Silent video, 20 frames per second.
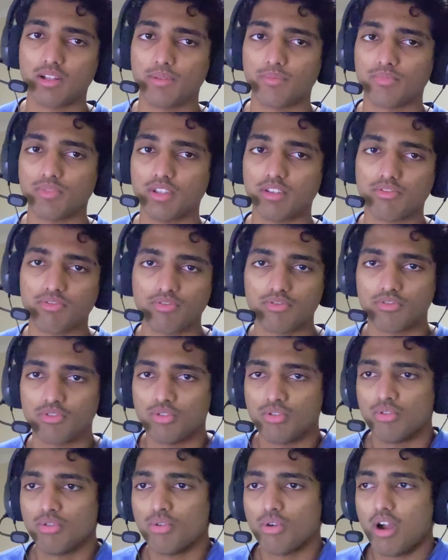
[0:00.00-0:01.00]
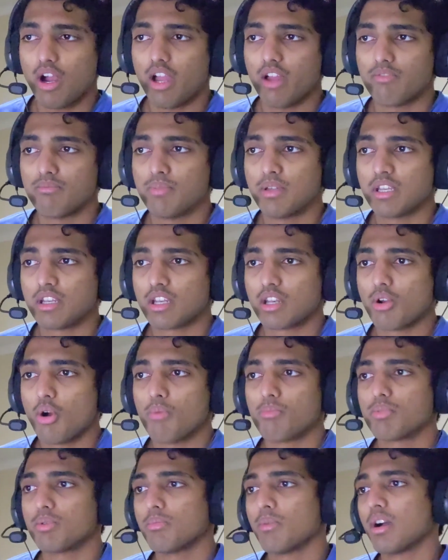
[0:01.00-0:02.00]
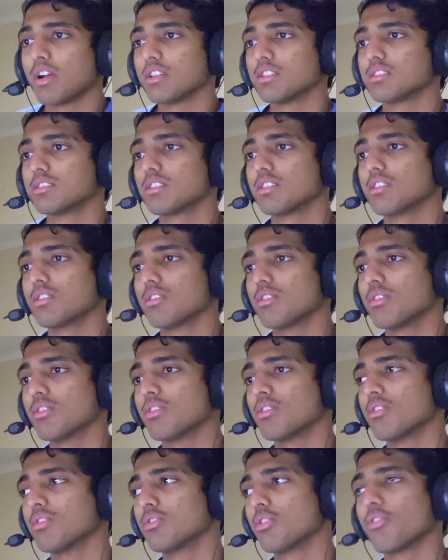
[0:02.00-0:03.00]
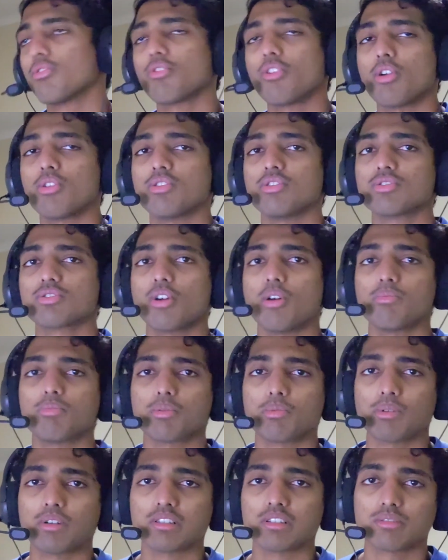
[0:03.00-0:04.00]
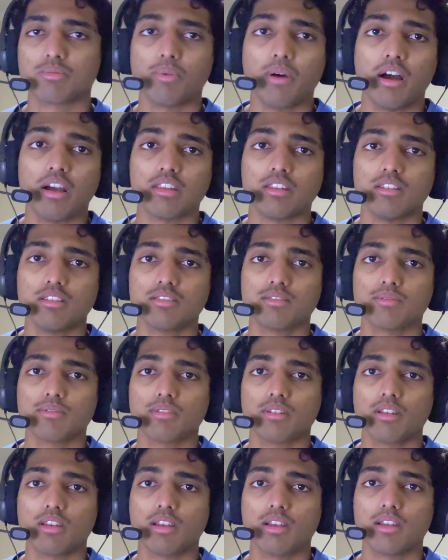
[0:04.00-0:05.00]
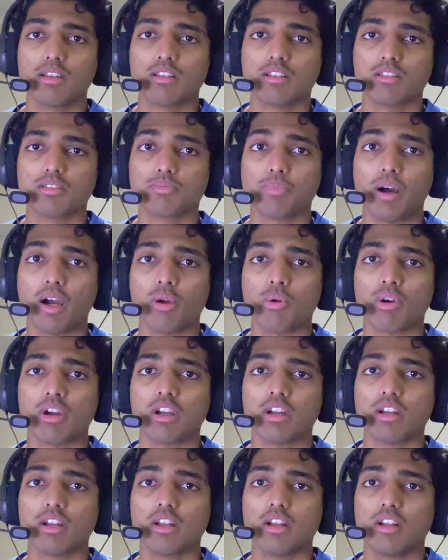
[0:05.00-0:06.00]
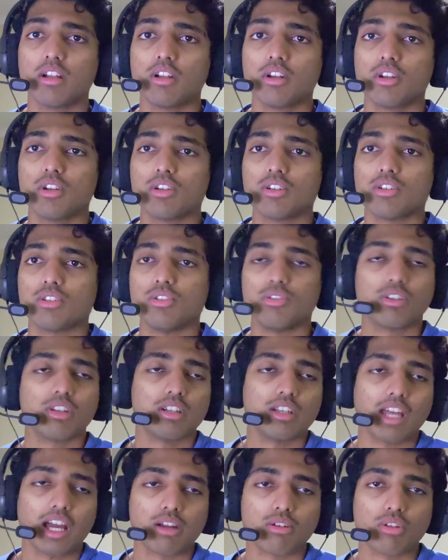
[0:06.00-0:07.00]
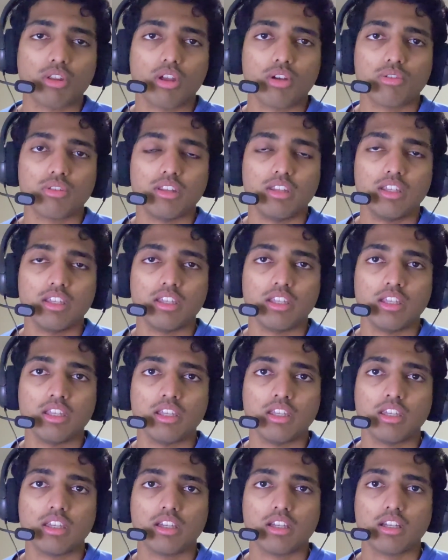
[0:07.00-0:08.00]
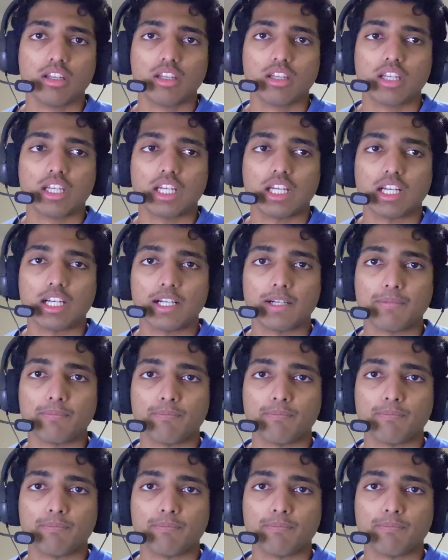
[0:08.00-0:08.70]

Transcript: if you have been compromised or your phone is compromised by this spyware, you can download the um,